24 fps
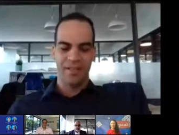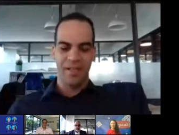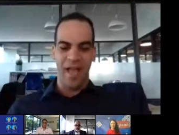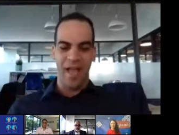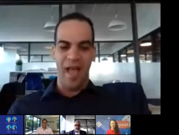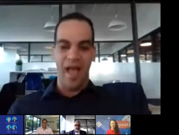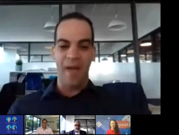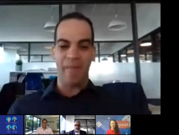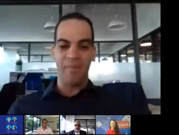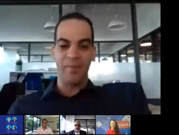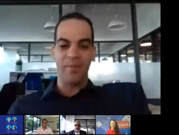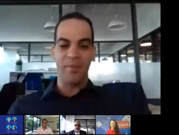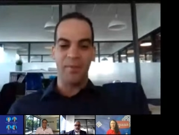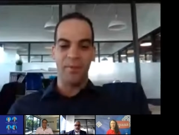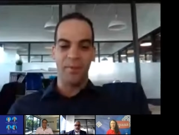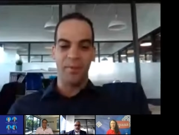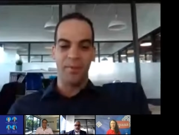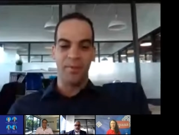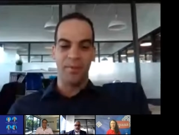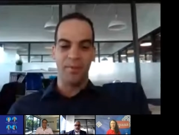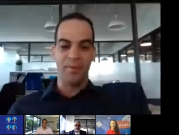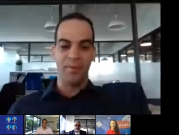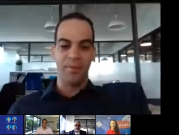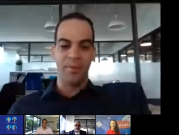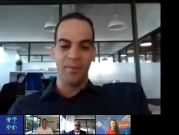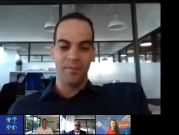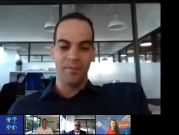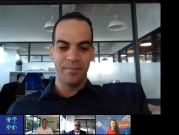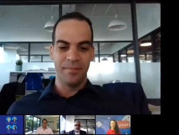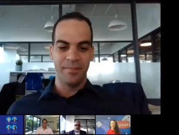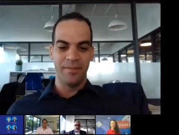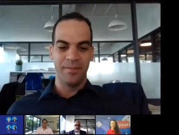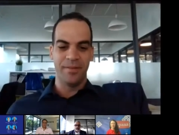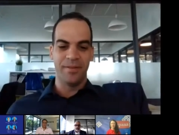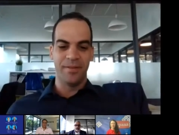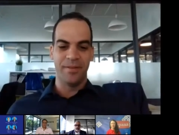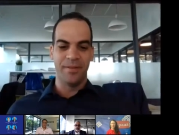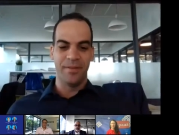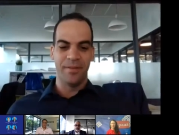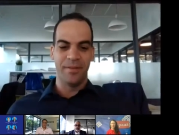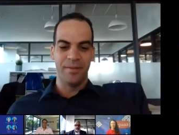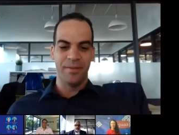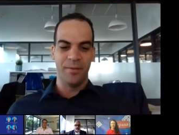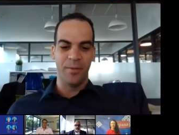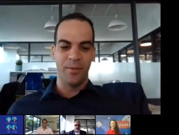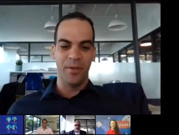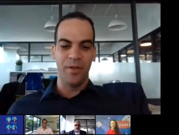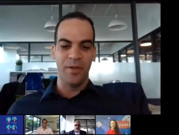happy to
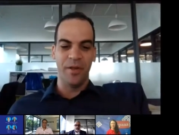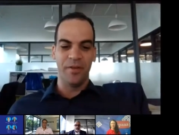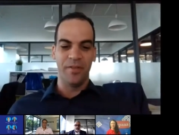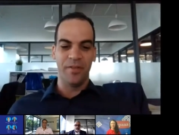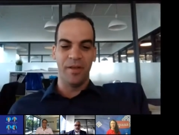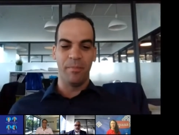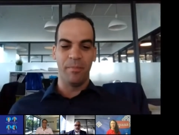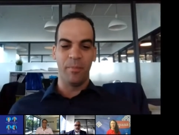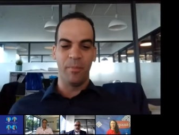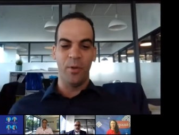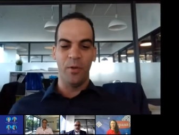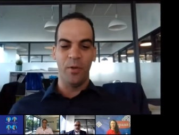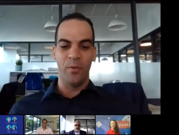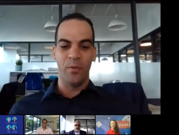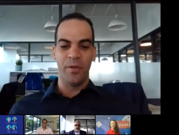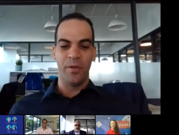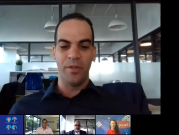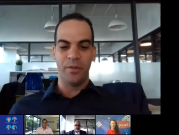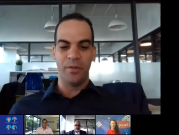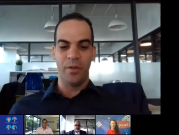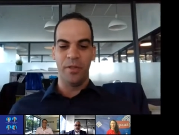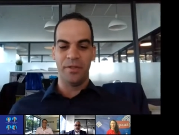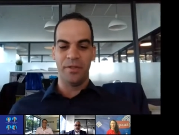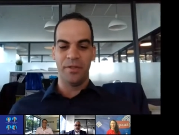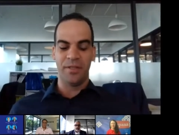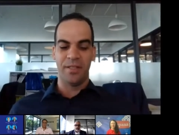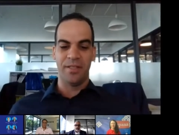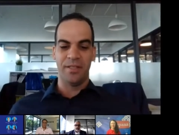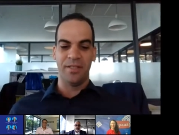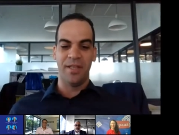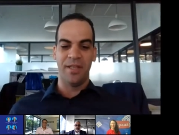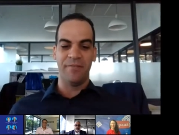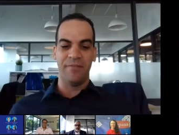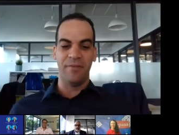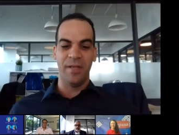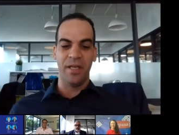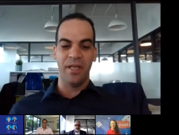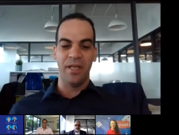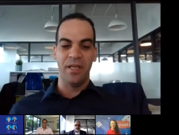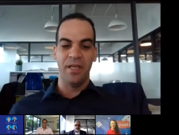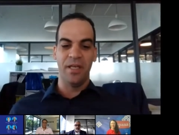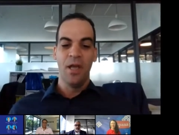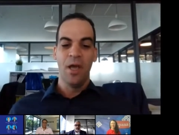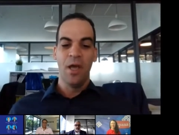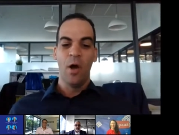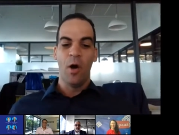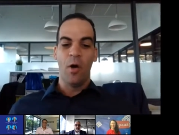hear the poll results, because definitely